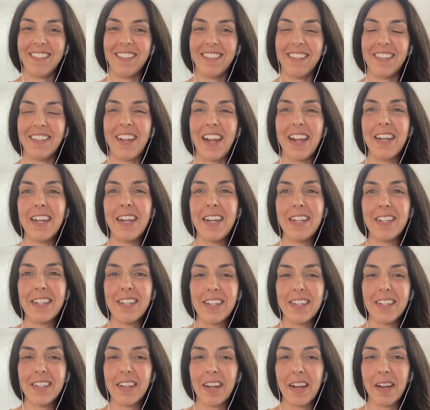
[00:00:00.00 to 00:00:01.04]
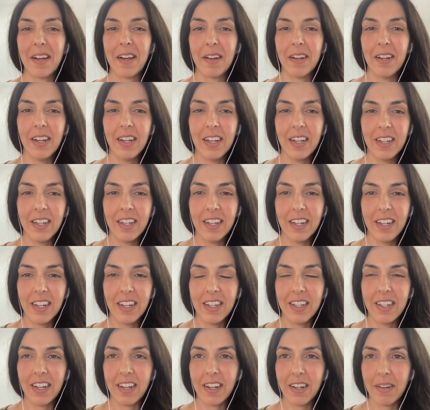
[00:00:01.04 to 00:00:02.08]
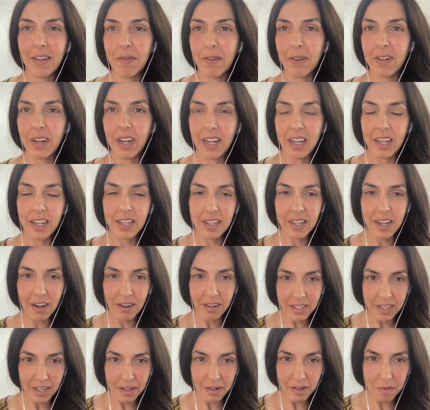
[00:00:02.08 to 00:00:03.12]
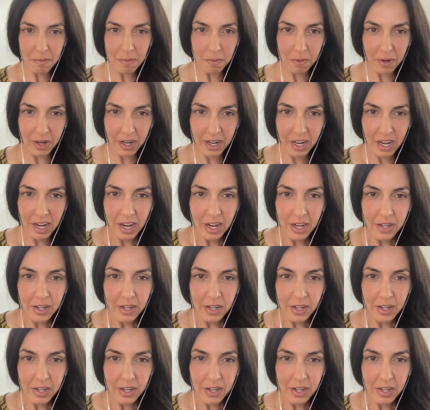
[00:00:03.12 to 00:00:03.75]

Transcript: Nike's is, uh, I wrote Nike's down because I don't remember it.